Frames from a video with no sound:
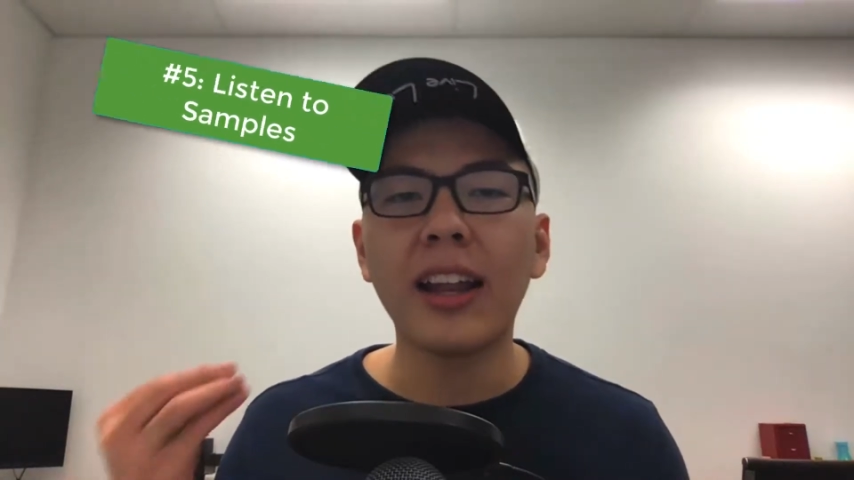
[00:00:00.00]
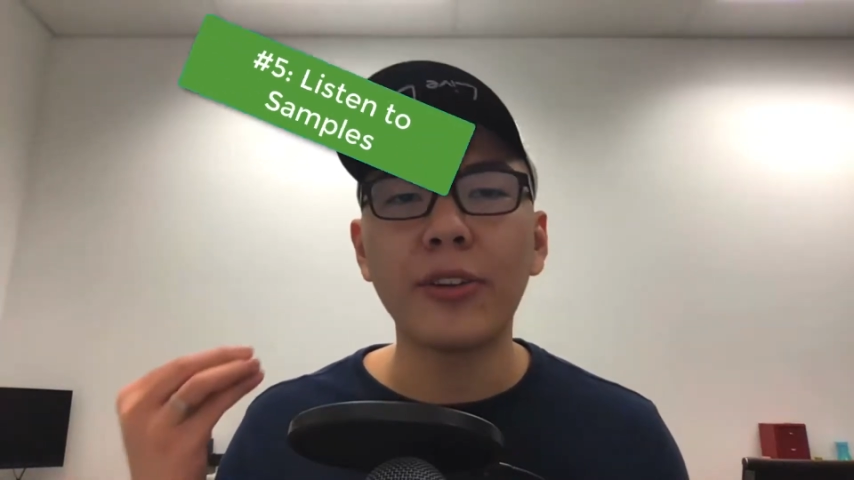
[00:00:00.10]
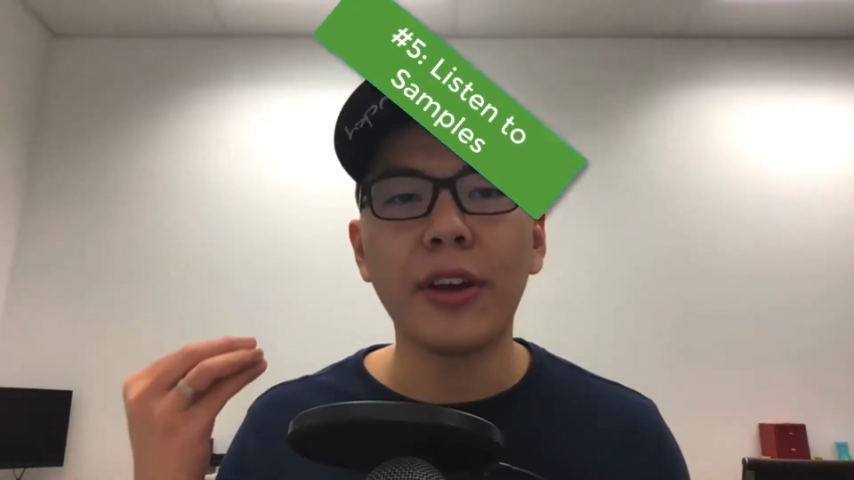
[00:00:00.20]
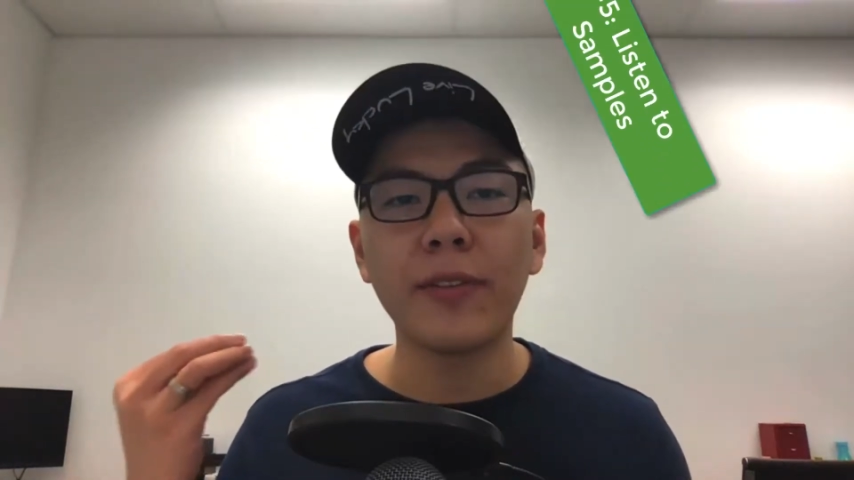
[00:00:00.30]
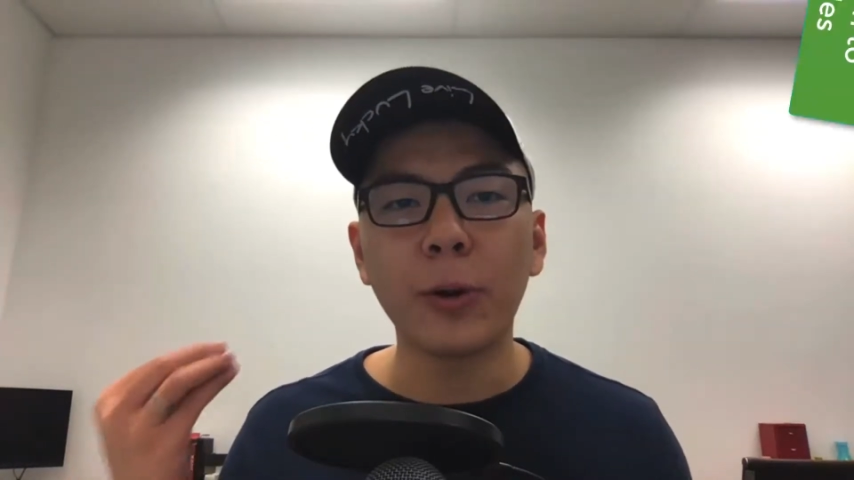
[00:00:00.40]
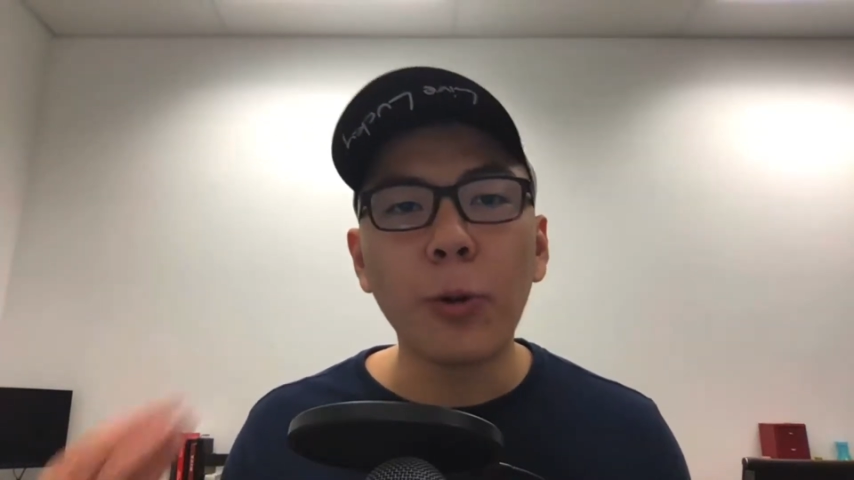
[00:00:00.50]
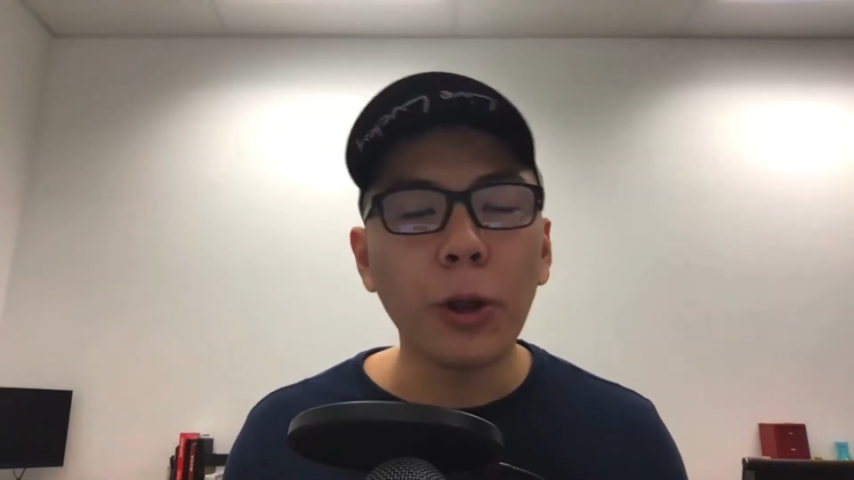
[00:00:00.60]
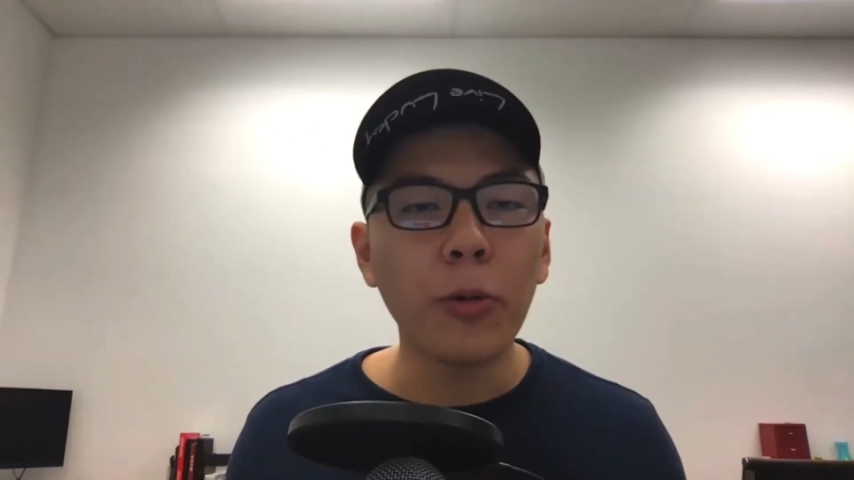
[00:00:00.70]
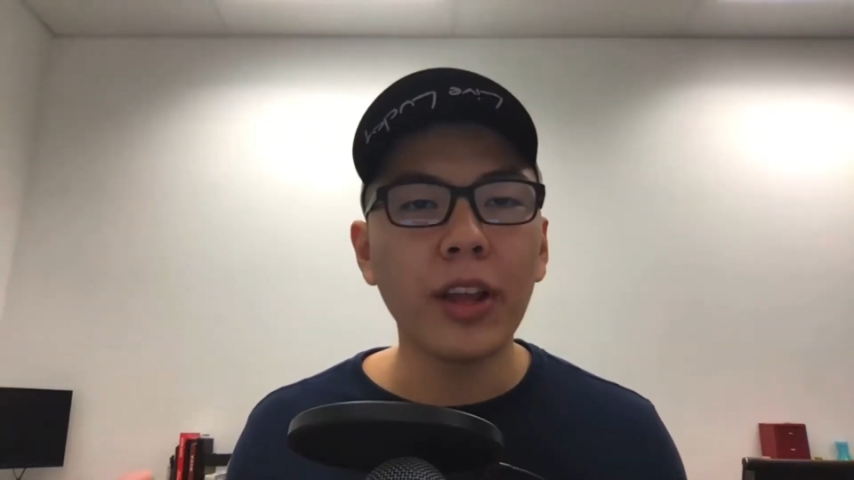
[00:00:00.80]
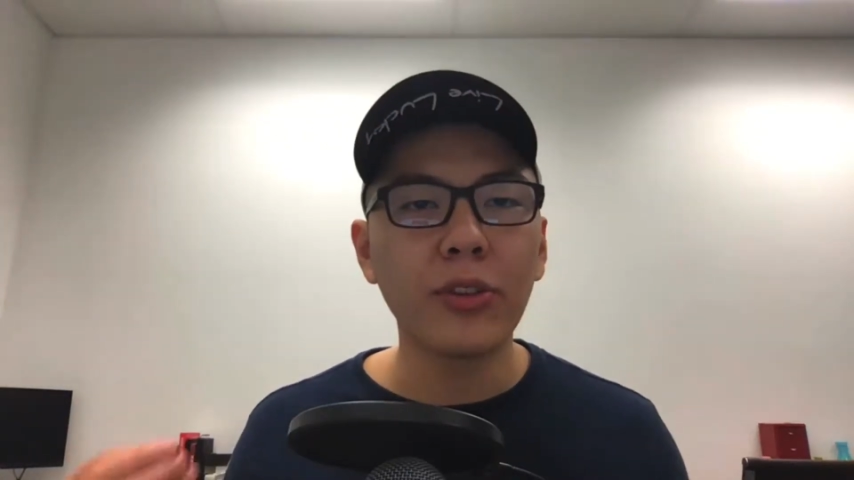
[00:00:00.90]
like to have the
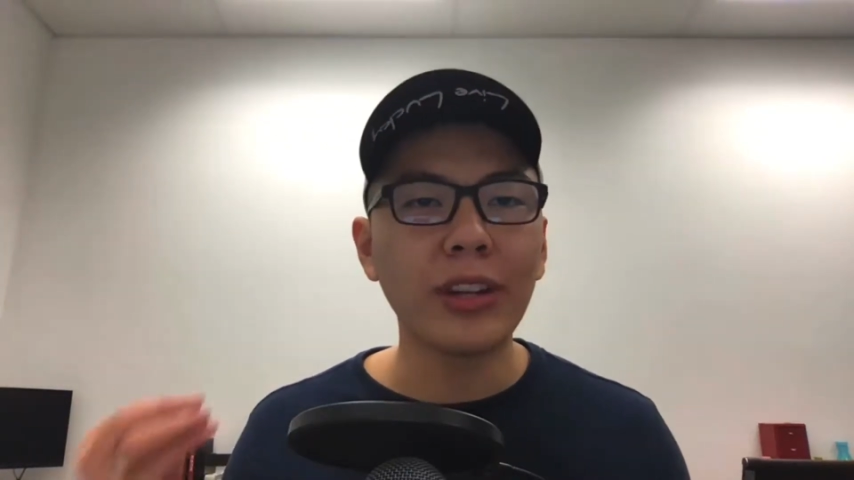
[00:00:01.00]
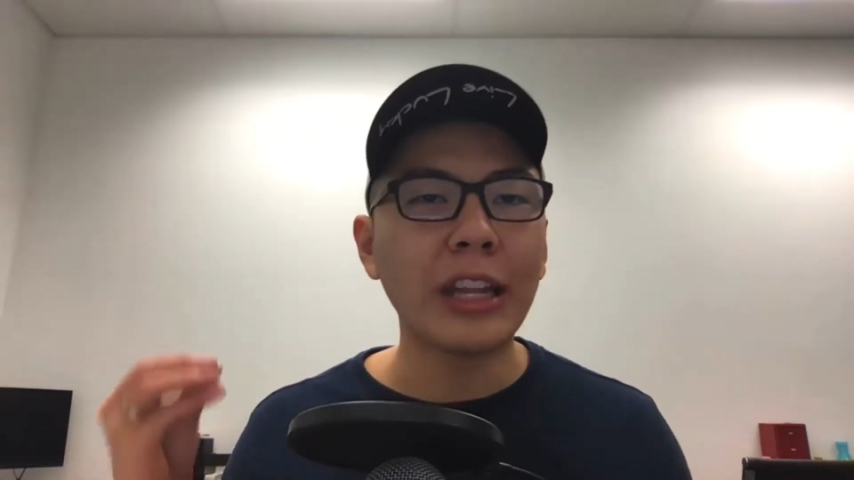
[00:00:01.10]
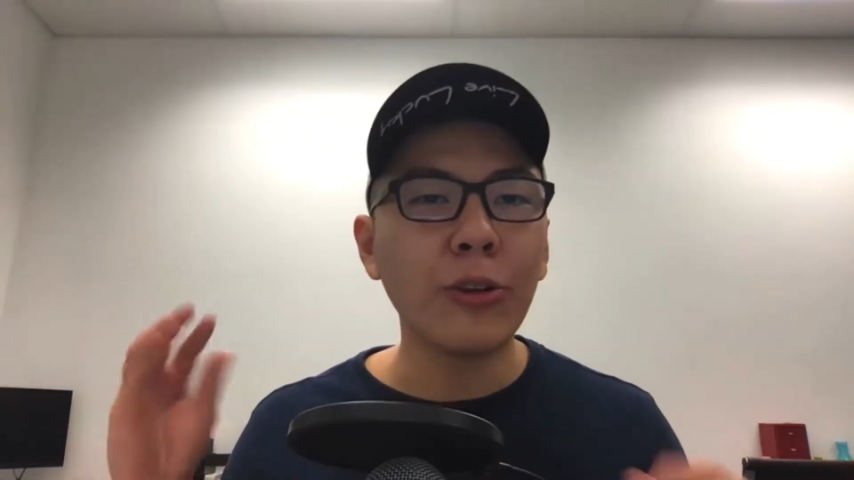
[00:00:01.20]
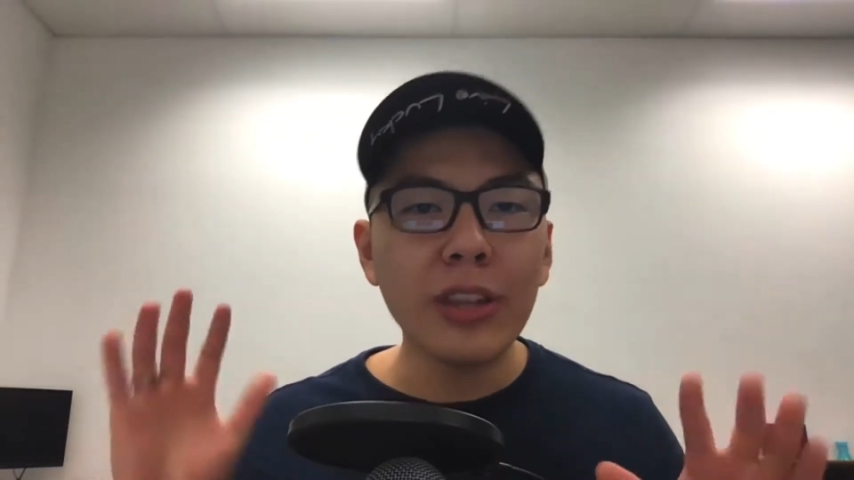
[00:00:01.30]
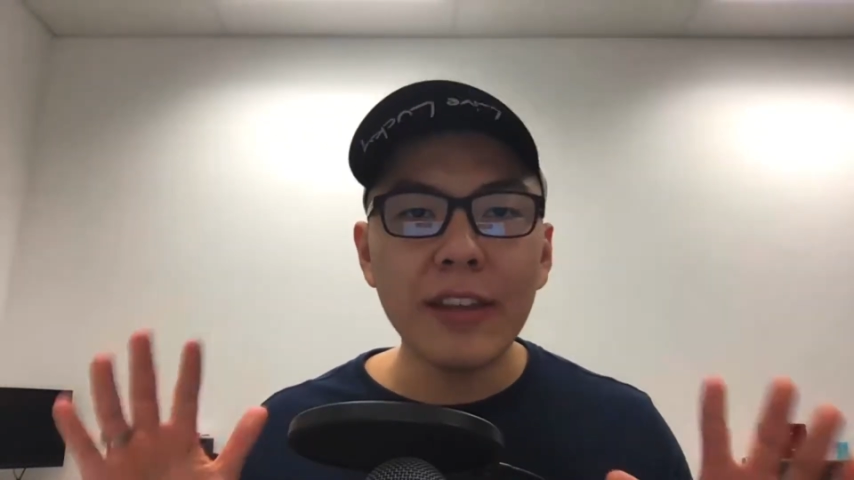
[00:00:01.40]
quick way, so they don't